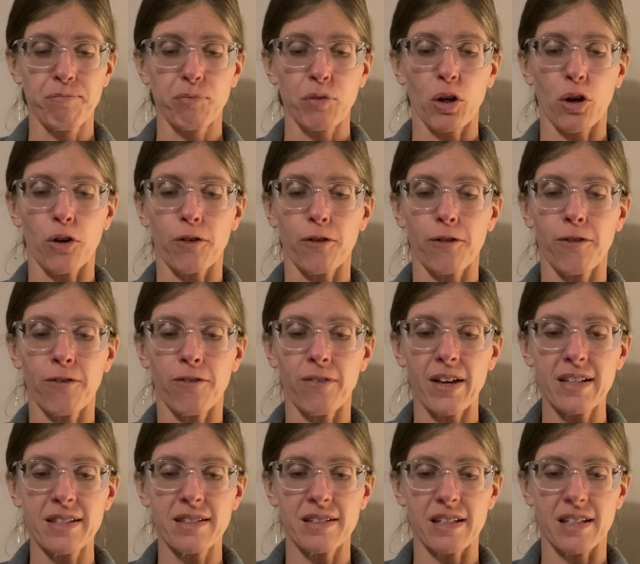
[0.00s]
Her
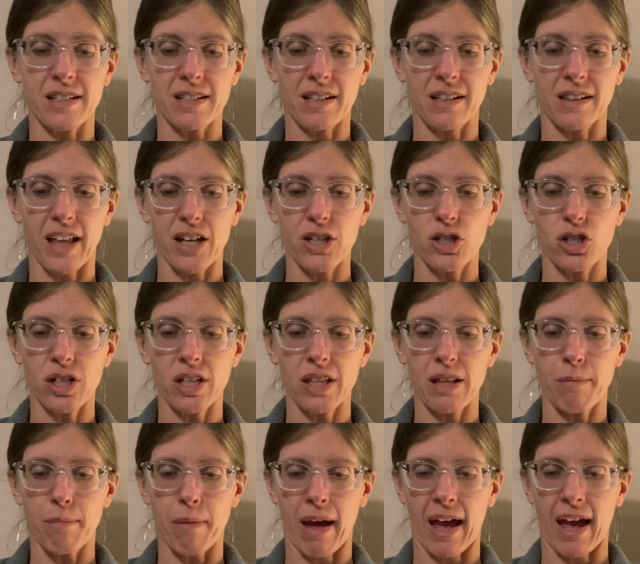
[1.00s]
fist is clenching
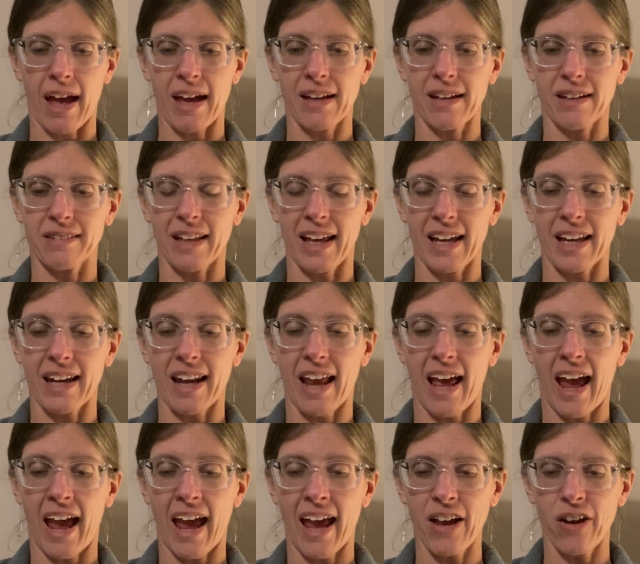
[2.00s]
the bag like an
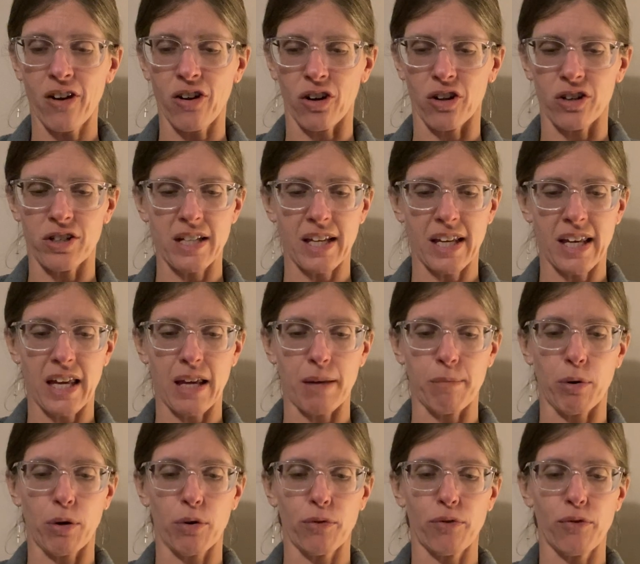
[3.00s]
anchor to
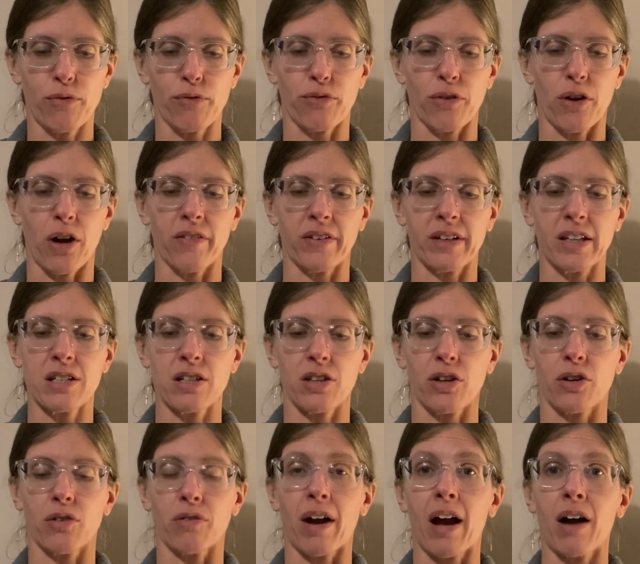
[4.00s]
keep her from falling to
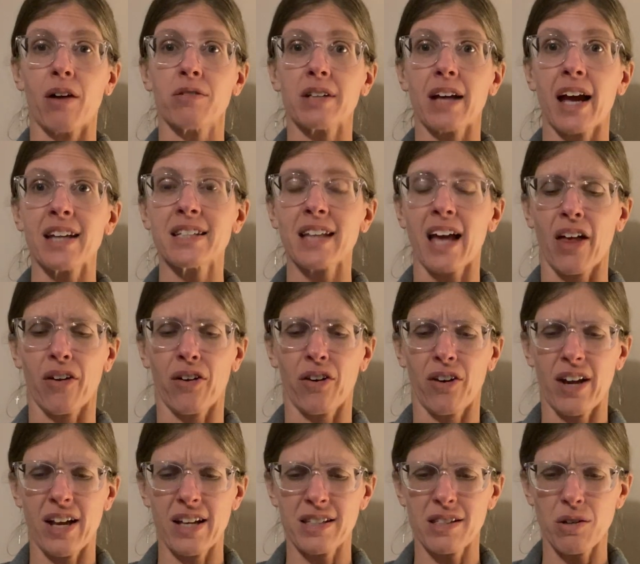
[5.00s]
the ground. I tell
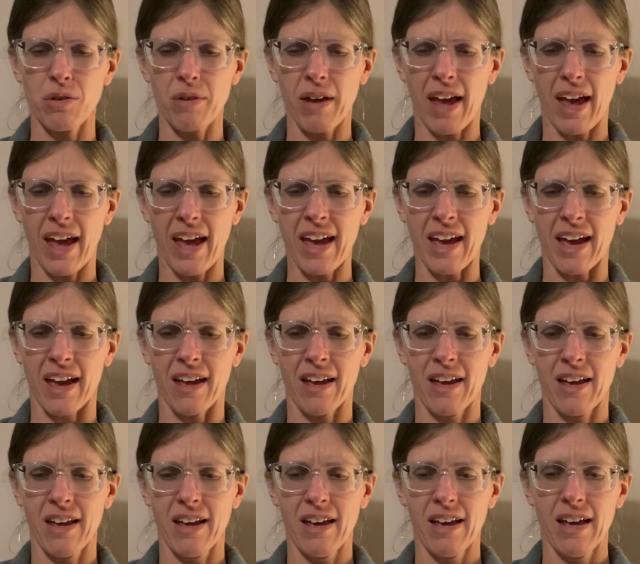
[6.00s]
her, it's okay.
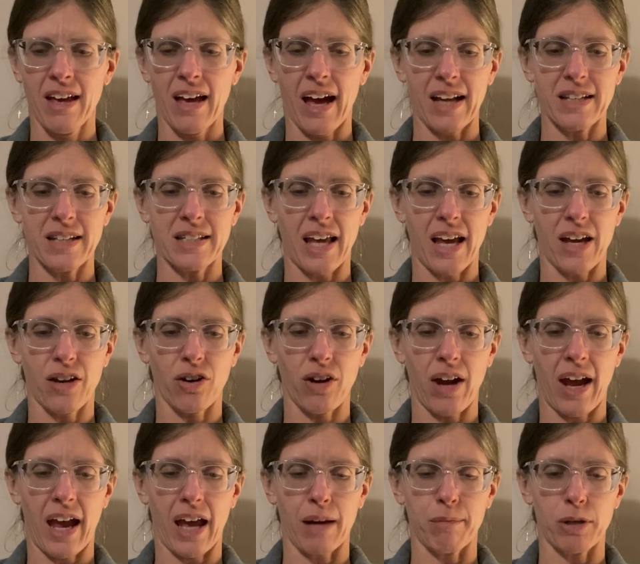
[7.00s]
I take her
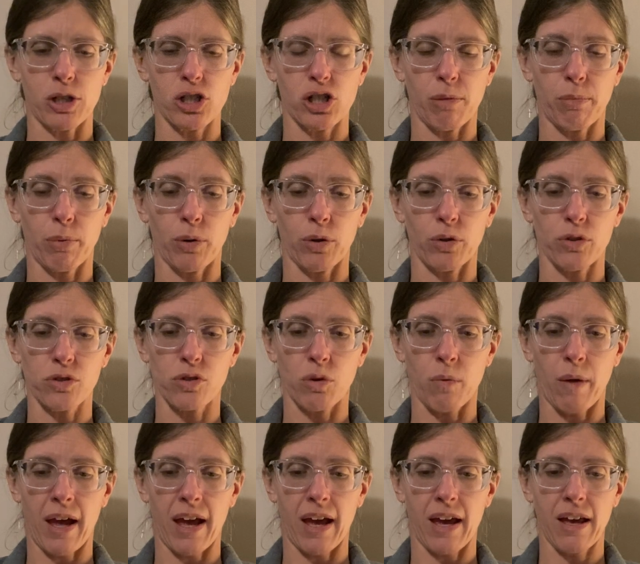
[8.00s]
hand, but she pulls
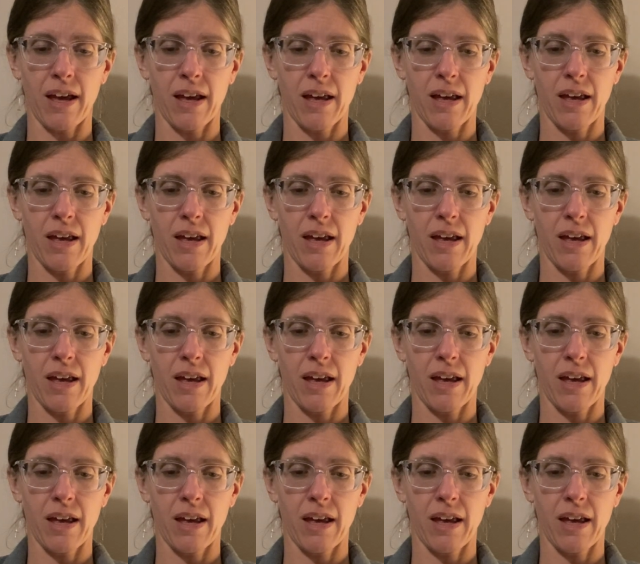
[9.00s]
away.